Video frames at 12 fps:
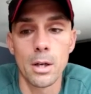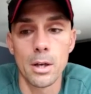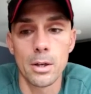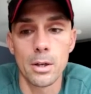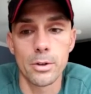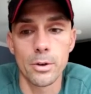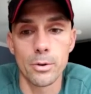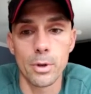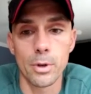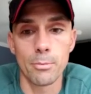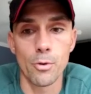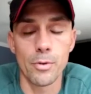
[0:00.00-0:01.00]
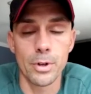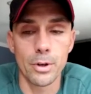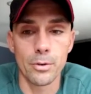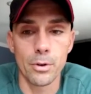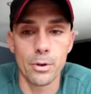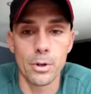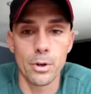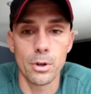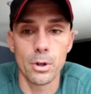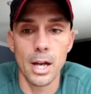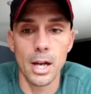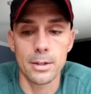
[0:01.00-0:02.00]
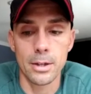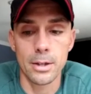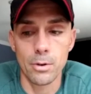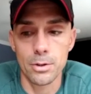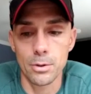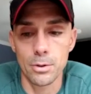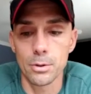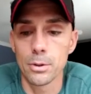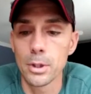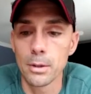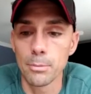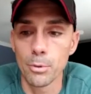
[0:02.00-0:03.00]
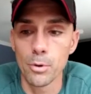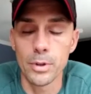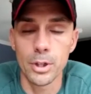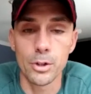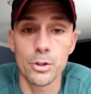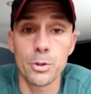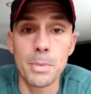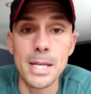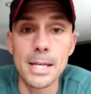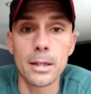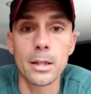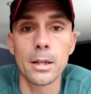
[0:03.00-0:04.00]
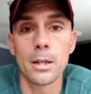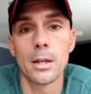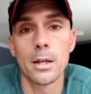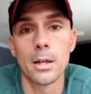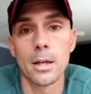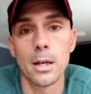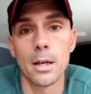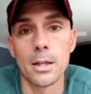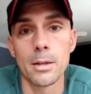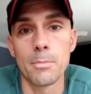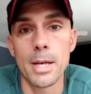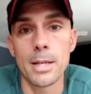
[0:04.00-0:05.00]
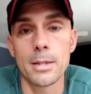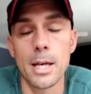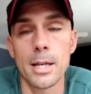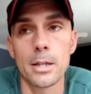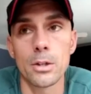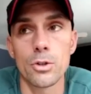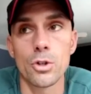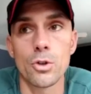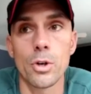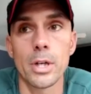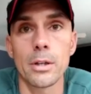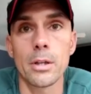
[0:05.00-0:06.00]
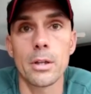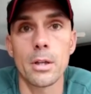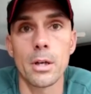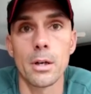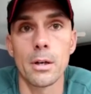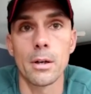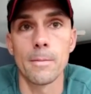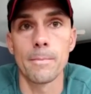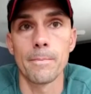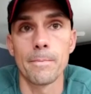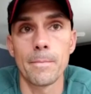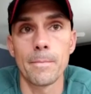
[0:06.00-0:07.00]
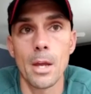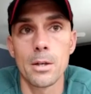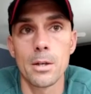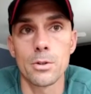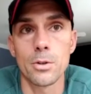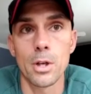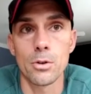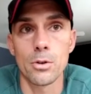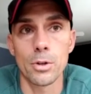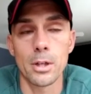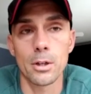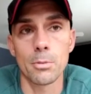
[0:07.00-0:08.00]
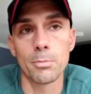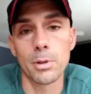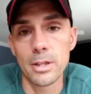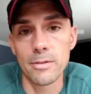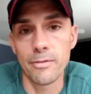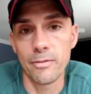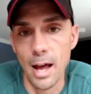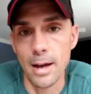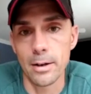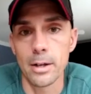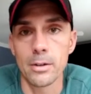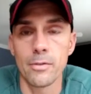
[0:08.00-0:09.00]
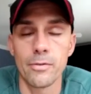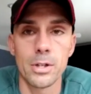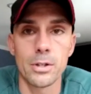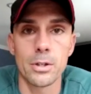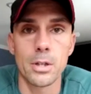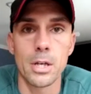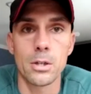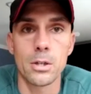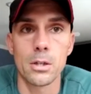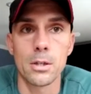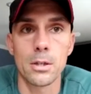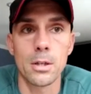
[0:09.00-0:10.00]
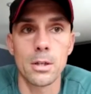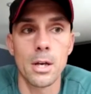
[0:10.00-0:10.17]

improving your lactate threshold and improving your speed, and then maintaining your strength, so that you don't get completely flattened at the fitness stations.